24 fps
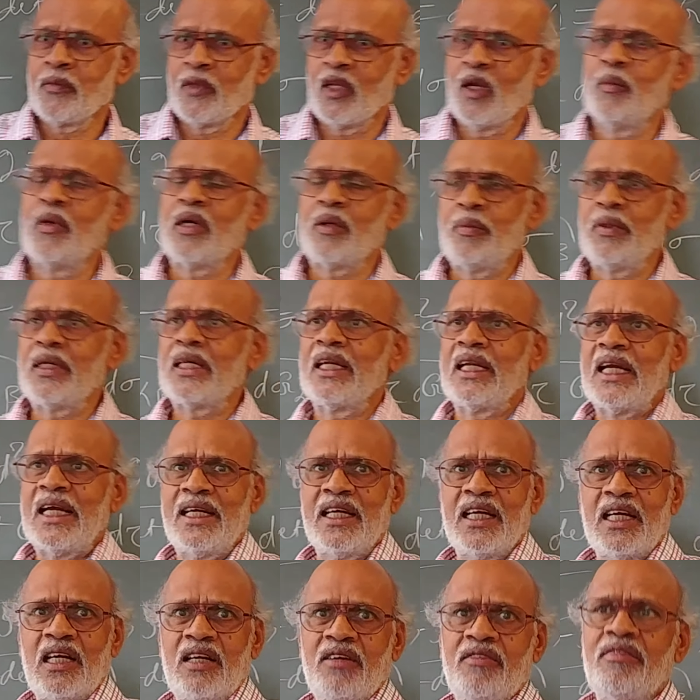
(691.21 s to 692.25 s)
But we can
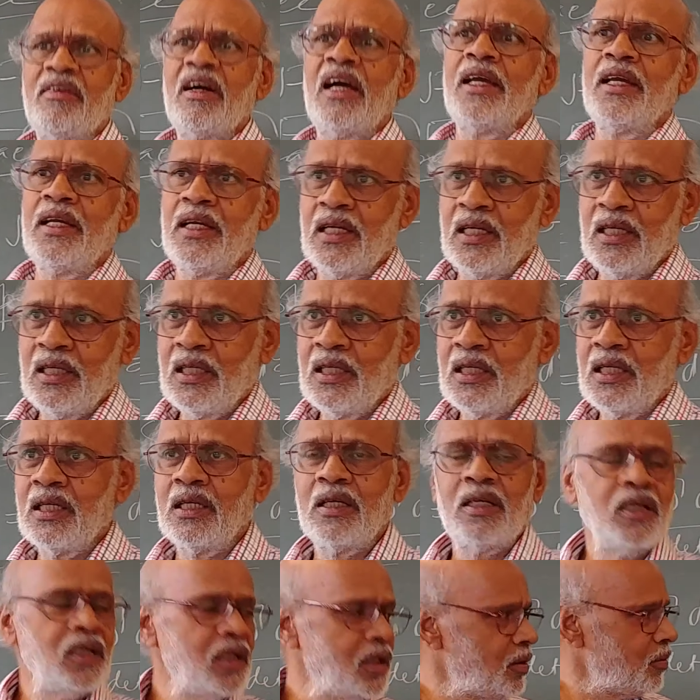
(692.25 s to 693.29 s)
identify
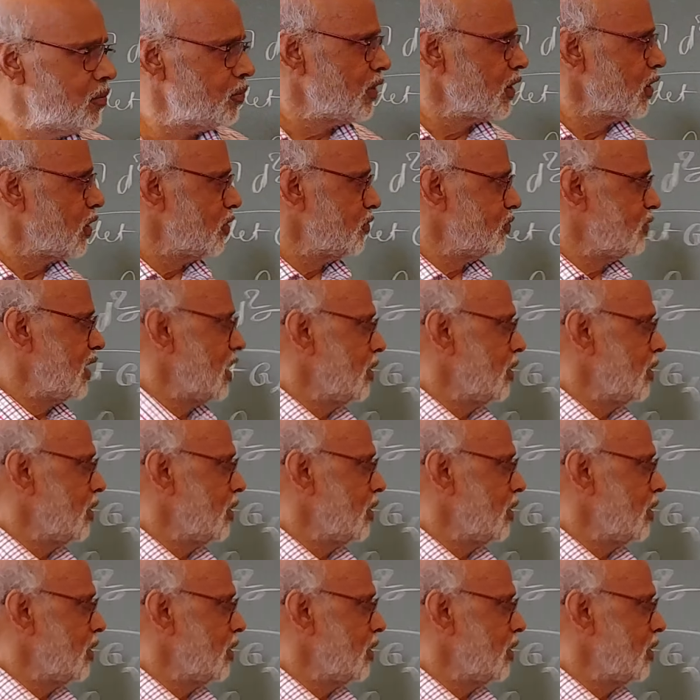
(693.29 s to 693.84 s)
one of